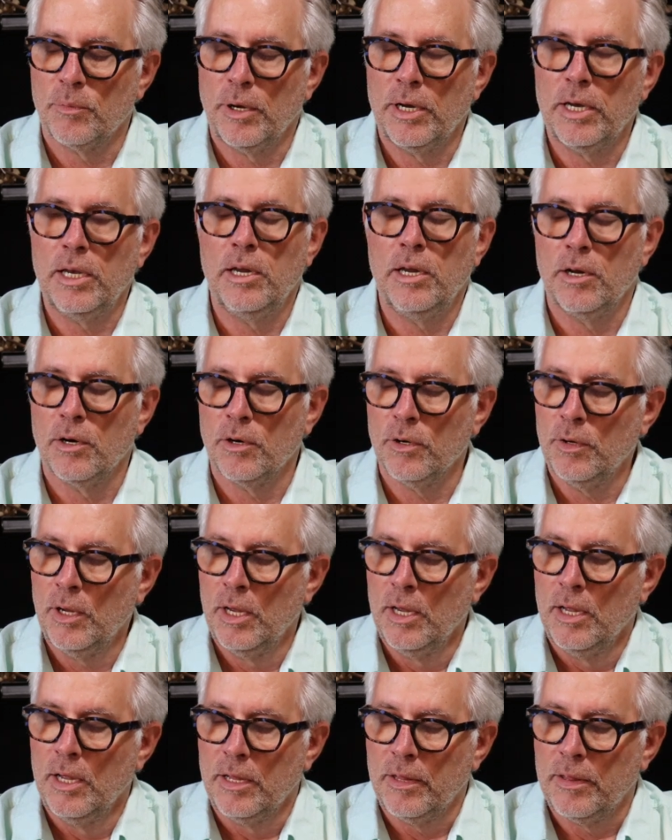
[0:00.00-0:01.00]
right here,
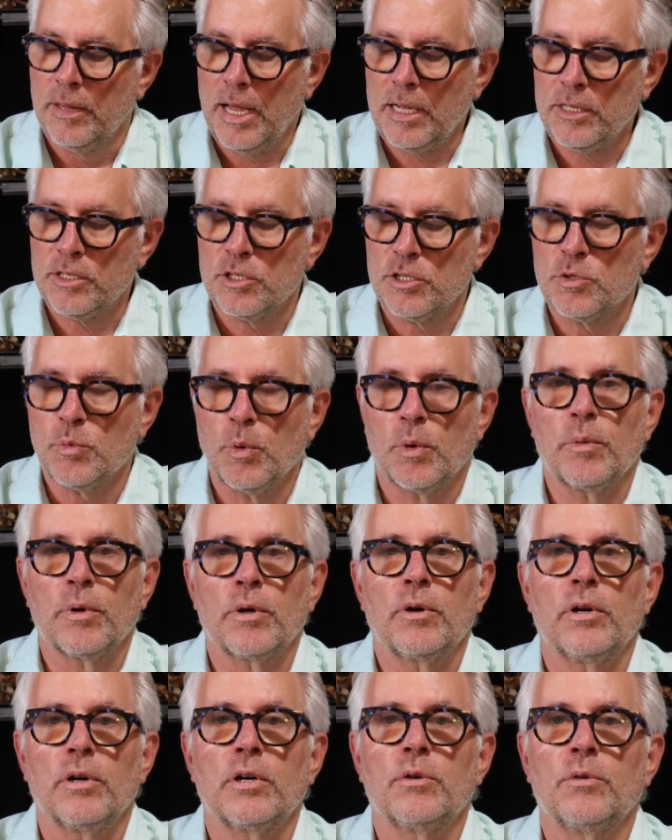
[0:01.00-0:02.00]
that is where
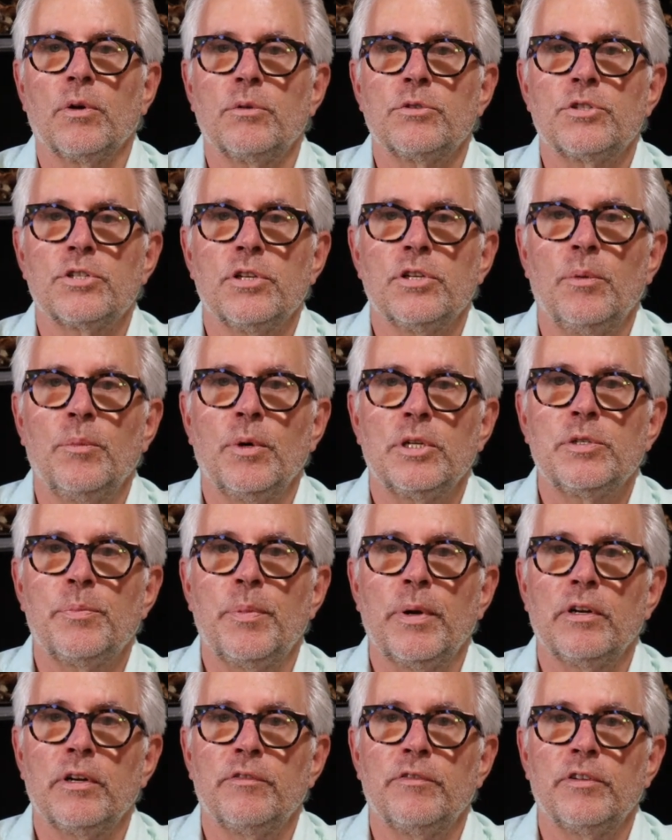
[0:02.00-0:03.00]
we're going to grow so much
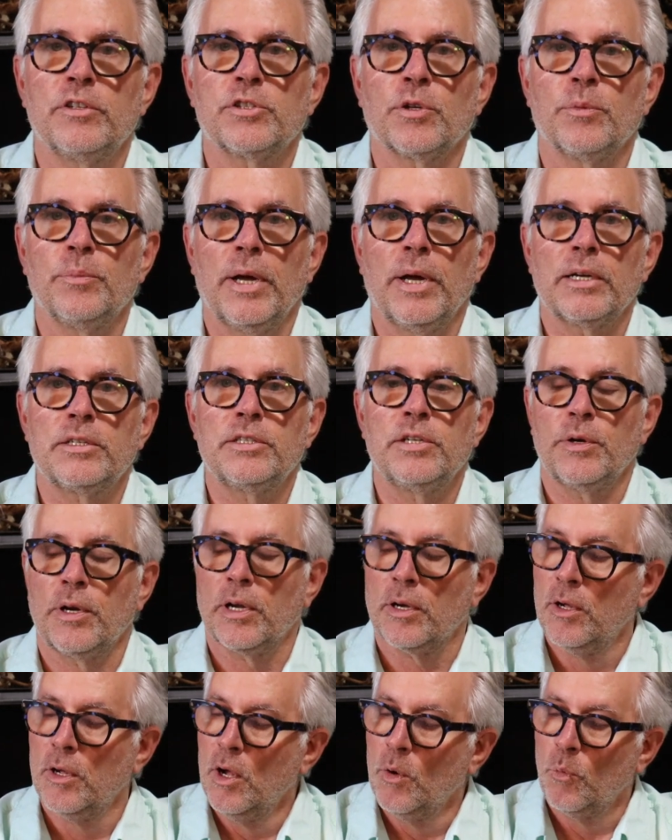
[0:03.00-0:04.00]
beneficial bacteria,